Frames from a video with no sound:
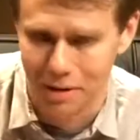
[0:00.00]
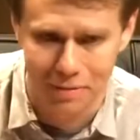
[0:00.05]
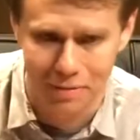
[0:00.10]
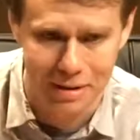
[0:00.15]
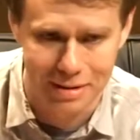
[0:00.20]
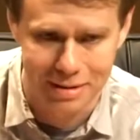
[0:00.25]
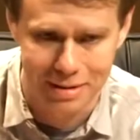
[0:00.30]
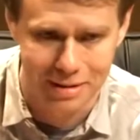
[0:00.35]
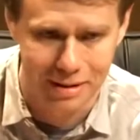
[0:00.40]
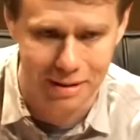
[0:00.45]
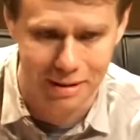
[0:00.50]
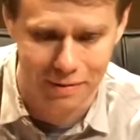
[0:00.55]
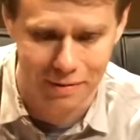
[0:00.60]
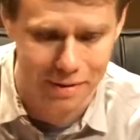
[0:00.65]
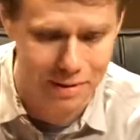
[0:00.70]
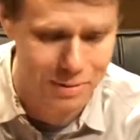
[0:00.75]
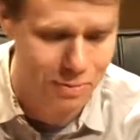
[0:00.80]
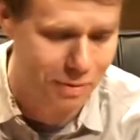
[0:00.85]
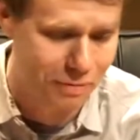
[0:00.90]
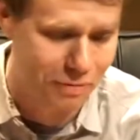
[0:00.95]
if this one
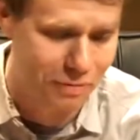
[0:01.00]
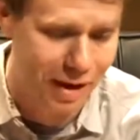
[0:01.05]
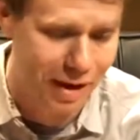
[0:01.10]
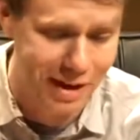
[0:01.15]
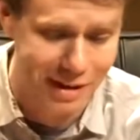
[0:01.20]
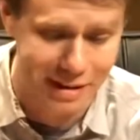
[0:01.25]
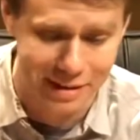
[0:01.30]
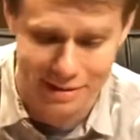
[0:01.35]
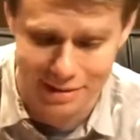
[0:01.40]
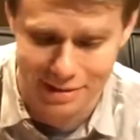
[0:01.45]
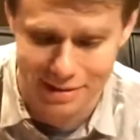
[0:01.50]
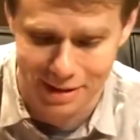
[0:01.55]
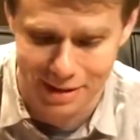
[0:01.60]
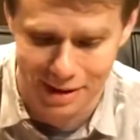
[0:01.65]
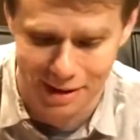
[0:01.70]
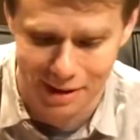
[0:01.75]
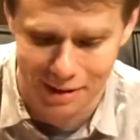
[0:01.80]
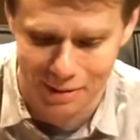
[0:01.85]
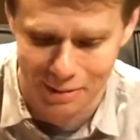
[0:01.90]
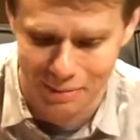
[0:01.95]
fails.
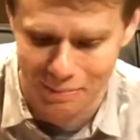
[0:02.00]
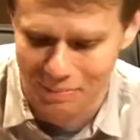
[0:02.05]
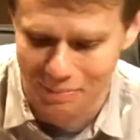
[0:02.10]
And